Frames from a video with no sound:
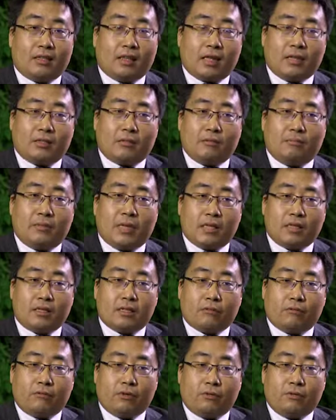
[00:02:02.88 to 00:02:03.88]
That
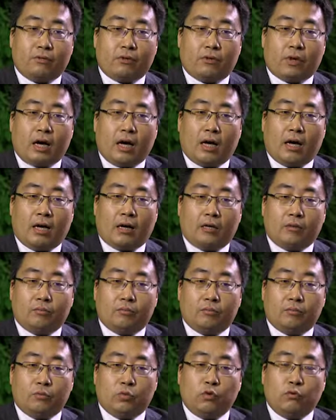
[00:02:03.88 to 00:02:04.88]
means we will
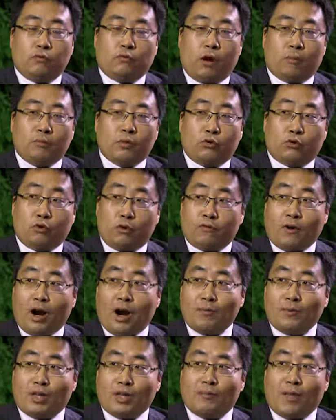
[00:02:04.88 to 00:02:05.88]
move from the
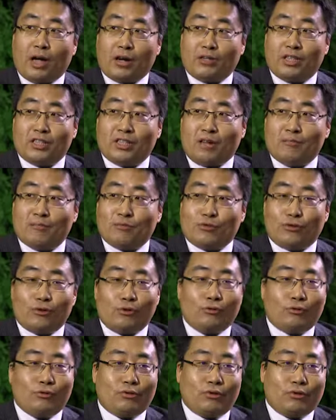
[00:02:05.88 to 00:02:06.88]
refarming mechanism
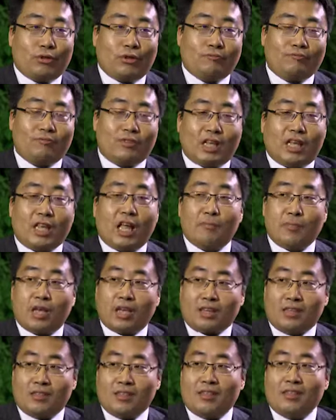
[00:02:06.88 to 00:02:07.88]
to
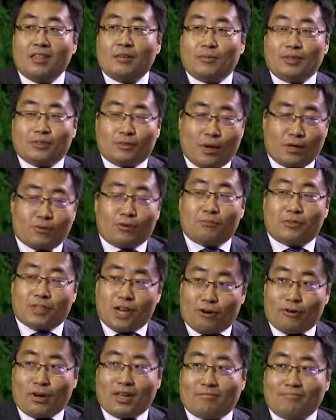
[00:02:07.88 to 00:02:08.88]
dynamic spectrum
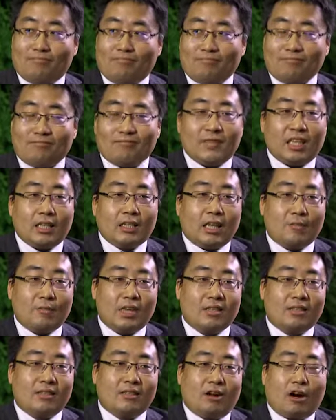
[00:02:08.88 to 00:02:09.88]
sharing. That
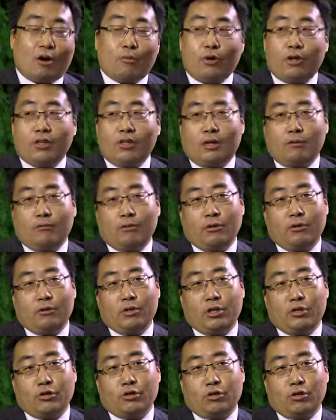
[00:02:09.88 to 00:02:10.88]
means the operator will
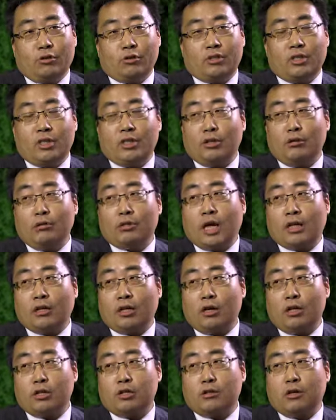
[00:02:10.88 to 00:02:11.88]
introduce the new
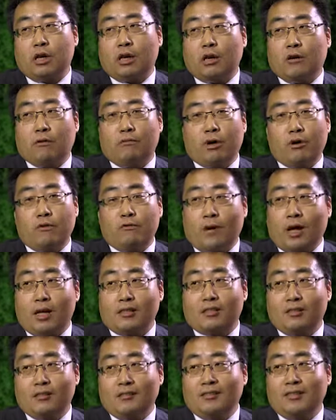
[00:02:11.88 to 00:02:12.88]
technology very
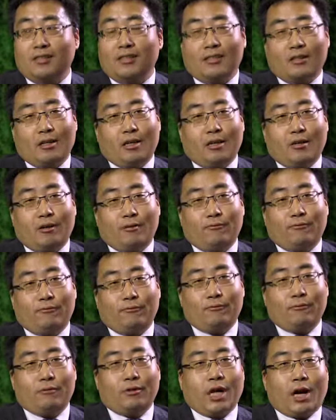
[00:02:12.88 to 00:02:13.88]
fast,
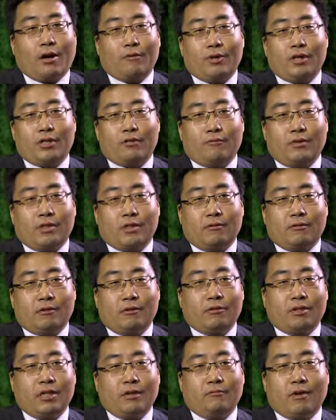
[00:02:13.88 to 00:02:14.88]
full coverage with
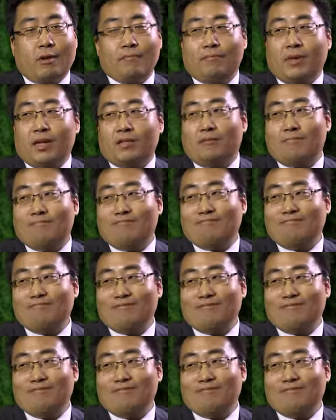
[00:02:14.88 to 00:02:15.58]
only one button.